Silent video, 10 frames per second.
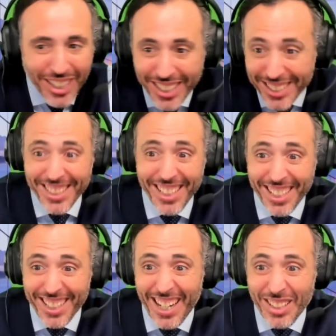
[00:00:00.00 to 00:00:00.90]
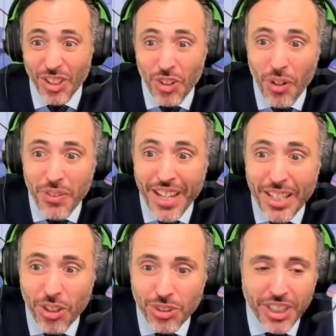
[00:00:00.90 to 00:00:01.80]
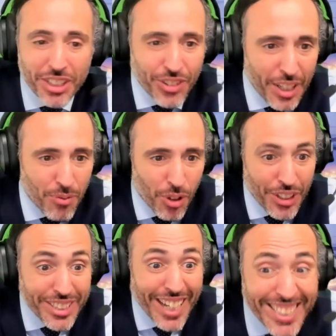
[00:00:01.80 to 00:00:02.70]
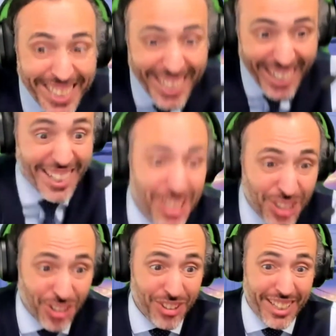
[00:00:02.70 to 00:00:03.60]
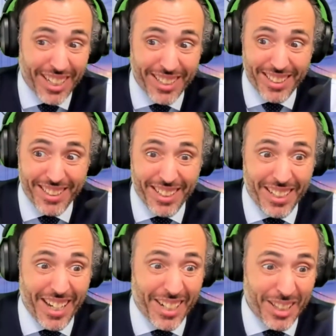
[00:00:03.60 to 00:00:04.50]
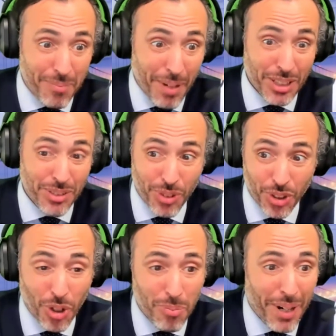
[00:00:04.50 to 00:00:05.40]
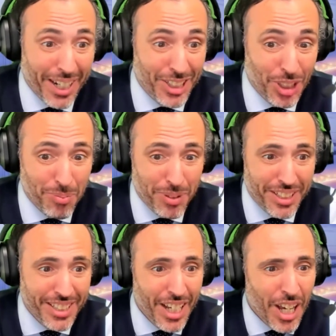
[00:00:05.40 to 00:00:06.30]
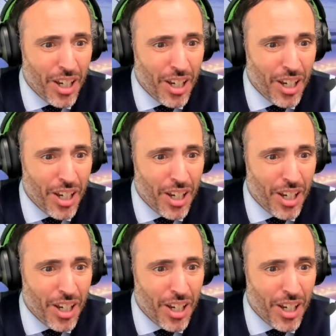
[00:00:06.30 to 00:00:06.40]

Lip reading: This year, I don't know if the industry is ready for this acceleration that there are demands for co-packaged optics.